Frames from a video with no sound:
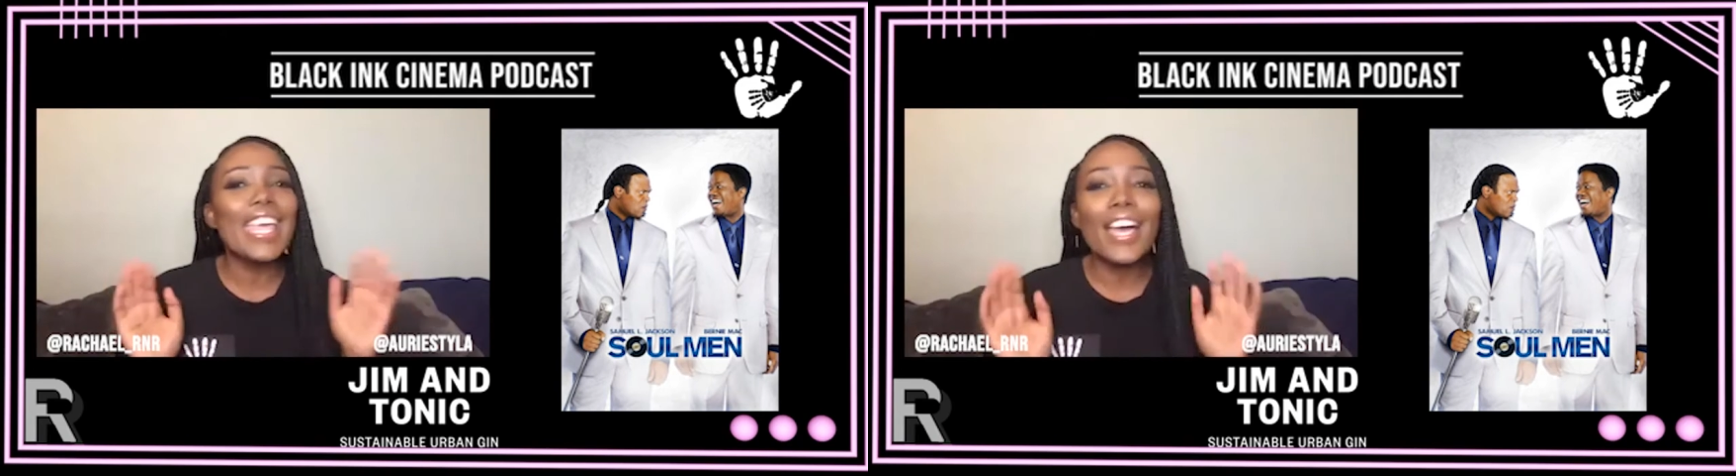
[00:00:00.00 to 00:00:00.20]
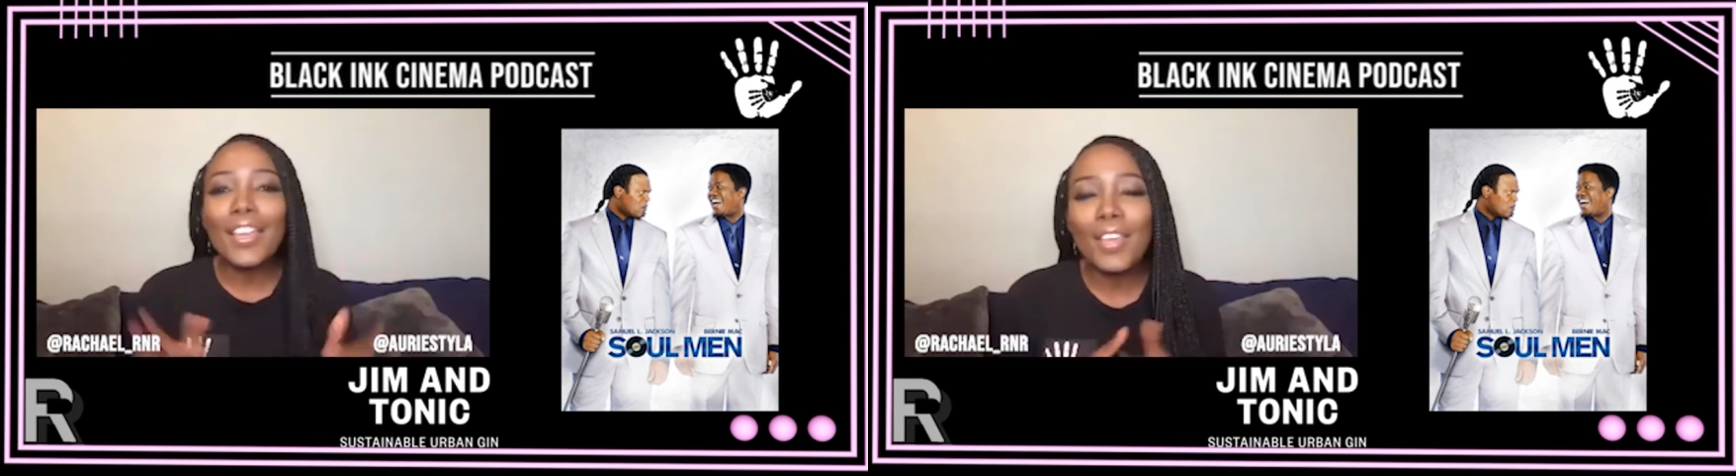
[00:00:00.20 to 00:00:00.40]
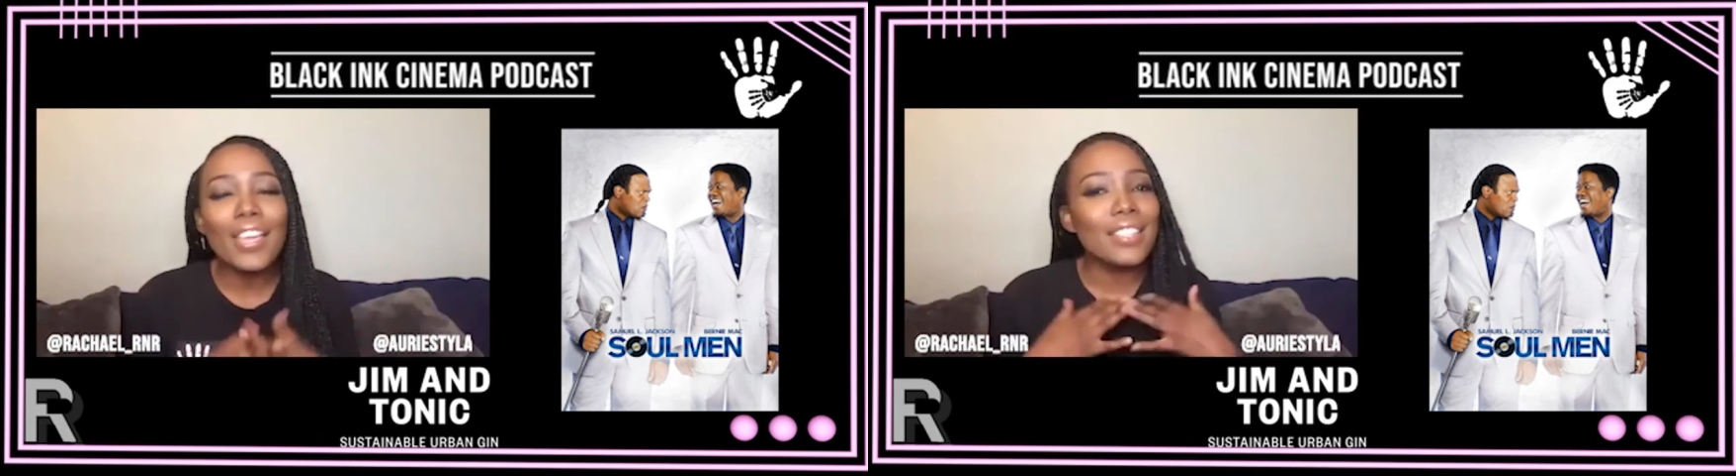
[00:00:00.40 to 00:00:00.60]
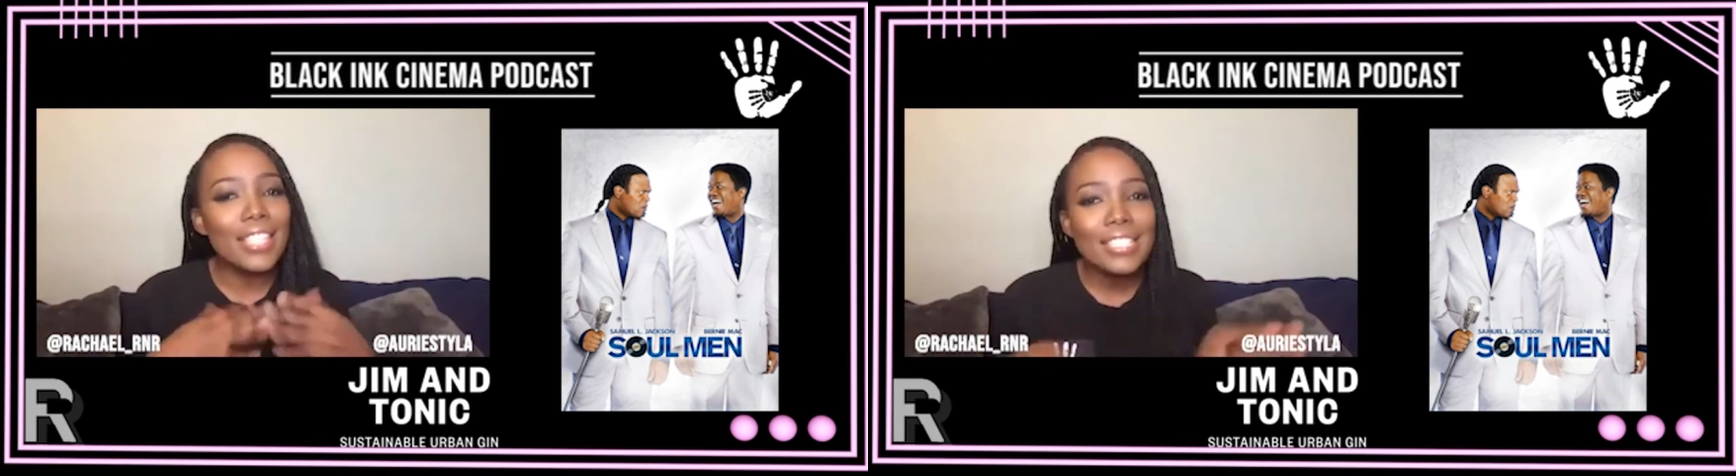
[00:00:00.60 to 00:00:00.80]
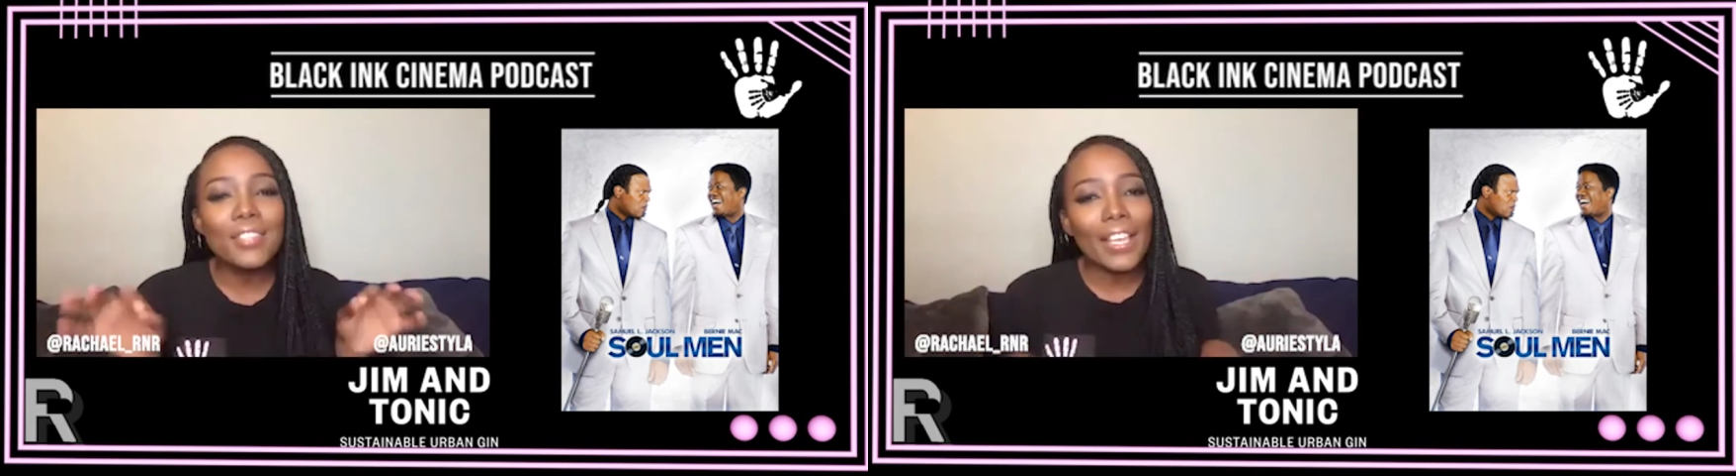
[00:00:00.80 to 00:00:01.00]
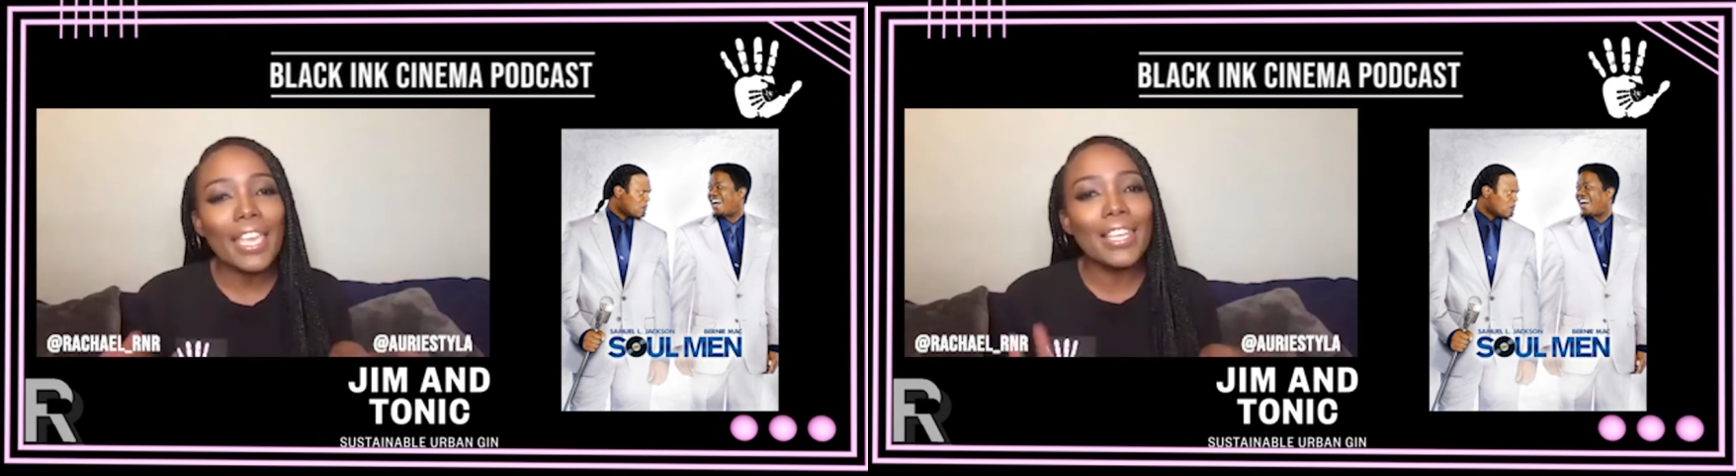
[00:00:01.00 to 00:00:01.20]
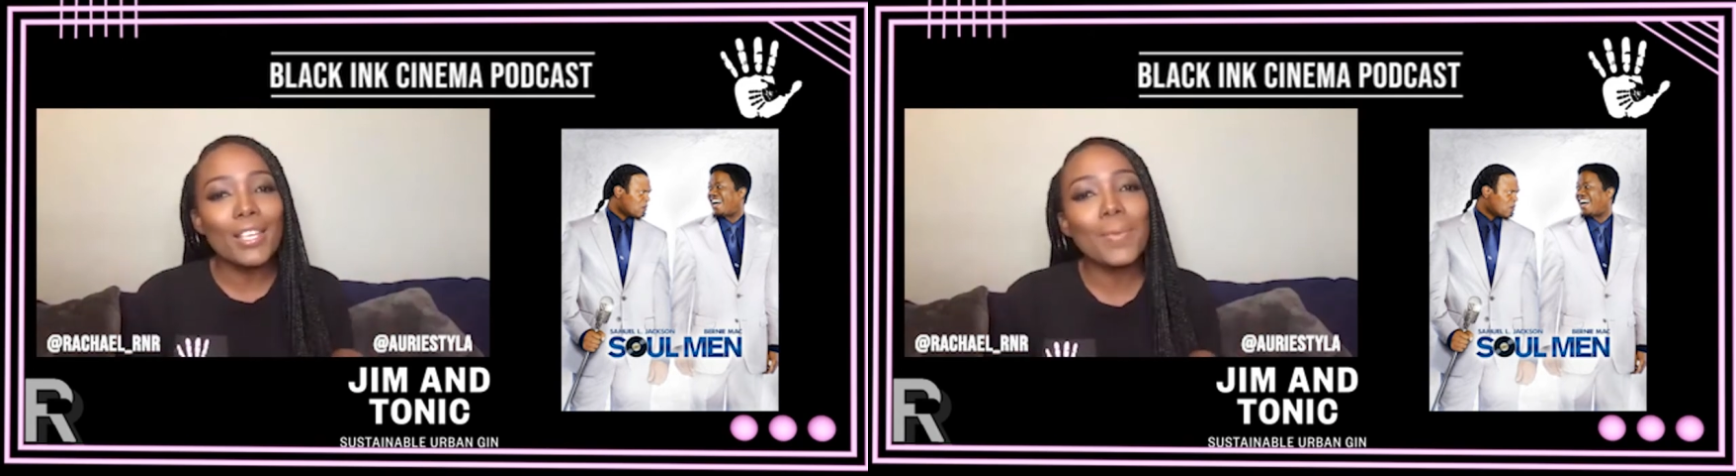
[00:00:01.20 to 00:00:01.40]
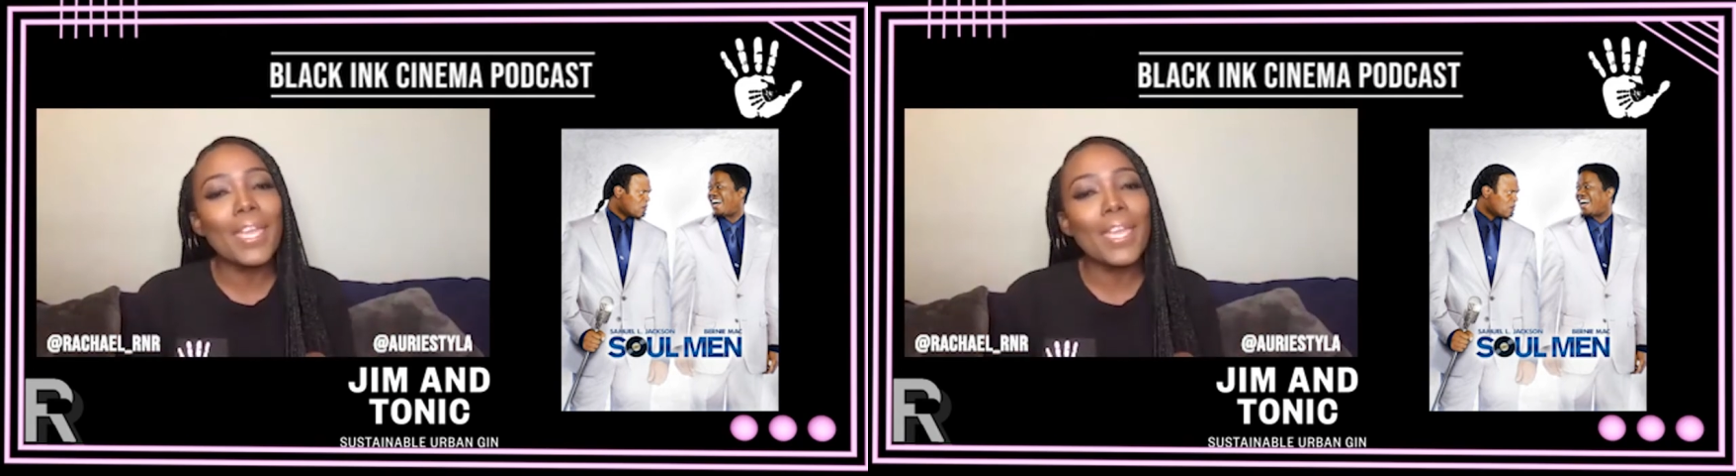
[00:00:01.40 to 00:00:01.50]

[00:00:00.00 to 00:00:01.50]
royalties. At least if I get a little bit,